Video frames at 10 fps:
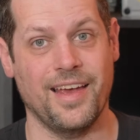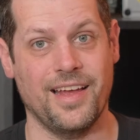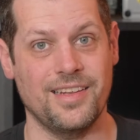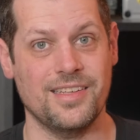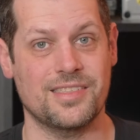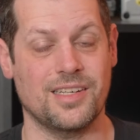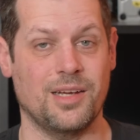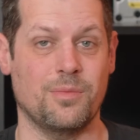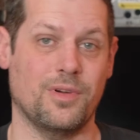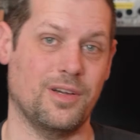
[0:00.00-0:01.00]
and this
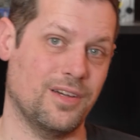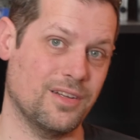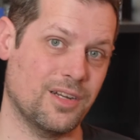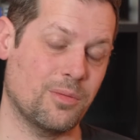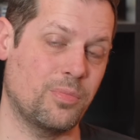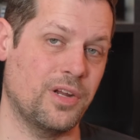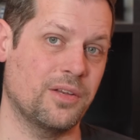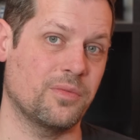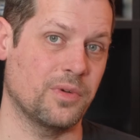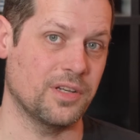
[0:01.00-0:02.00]
time another
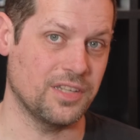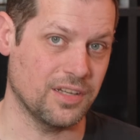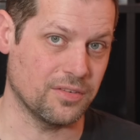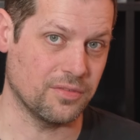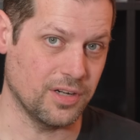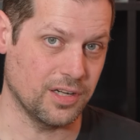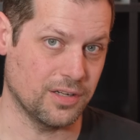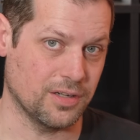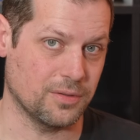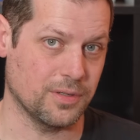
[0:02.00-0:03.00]
brand we didn't really
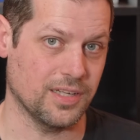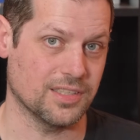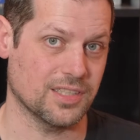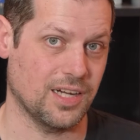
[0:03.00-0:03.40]
know is